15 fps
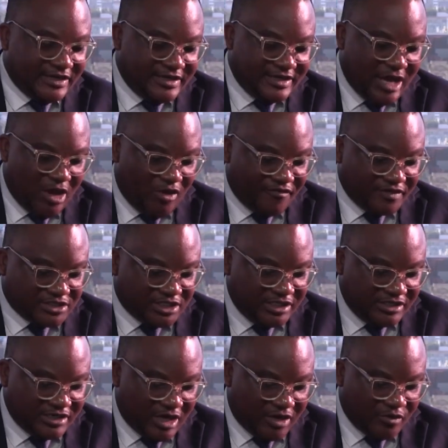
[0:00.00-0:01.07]
now obviously
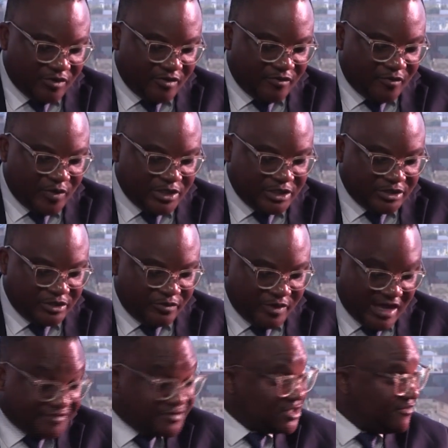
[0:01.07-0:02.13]
we
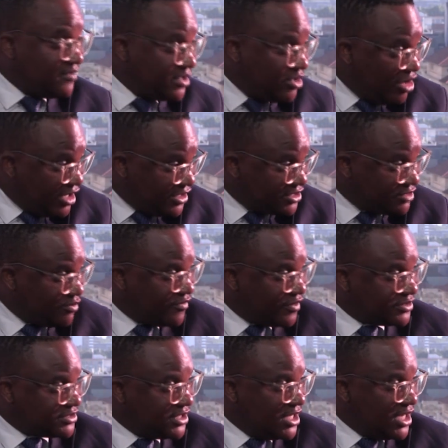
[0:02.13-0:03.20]
have Stephen Cox. We've
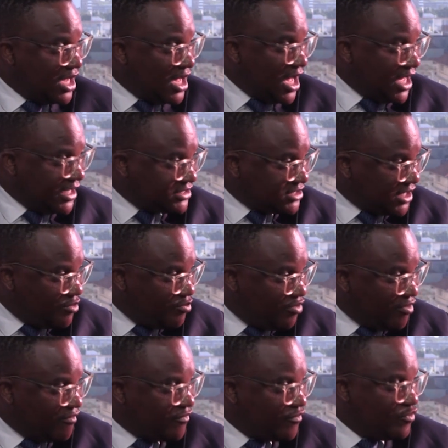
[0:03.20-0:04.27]
got Isaac
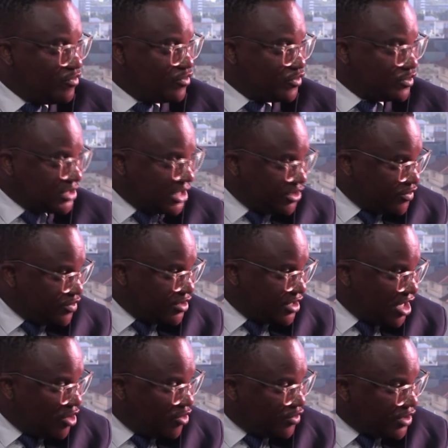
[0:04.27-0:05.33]
Mpofu, Rutendo
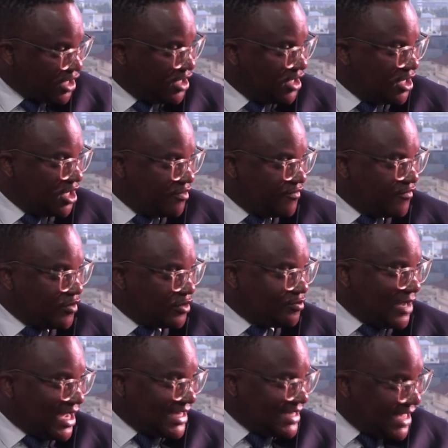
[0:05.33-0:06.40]
Nyahora. We've got
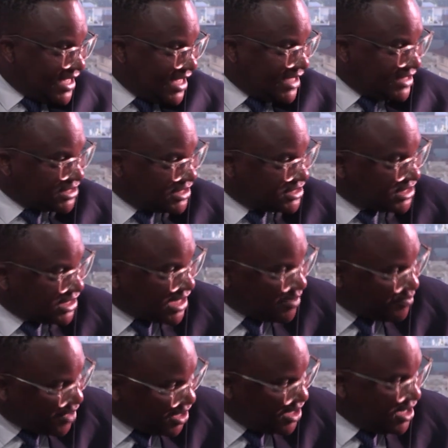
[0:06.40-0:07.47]
Makanaka Ishe
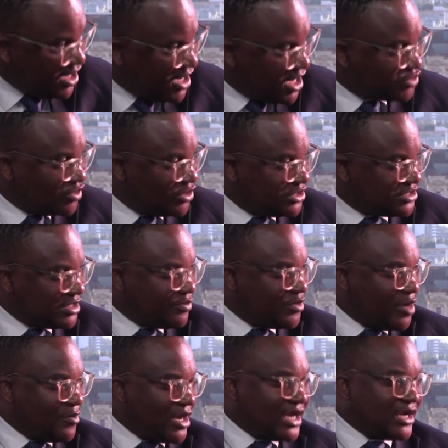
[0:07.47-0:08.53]
Charamba, as well as Tapio
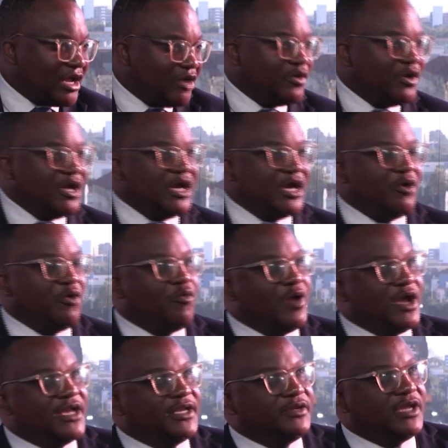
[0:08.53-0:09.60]
Makarao.
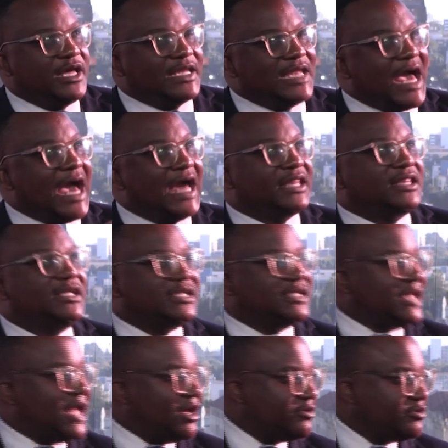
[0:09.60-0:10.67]
When an athlete
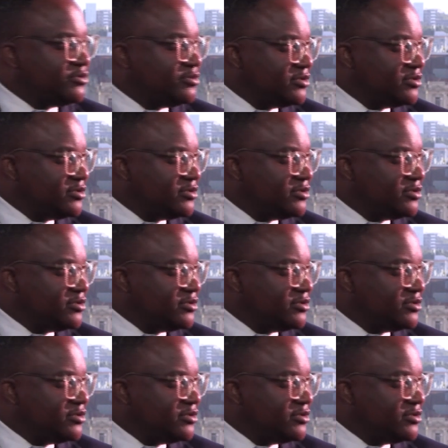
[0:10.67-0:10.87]
now,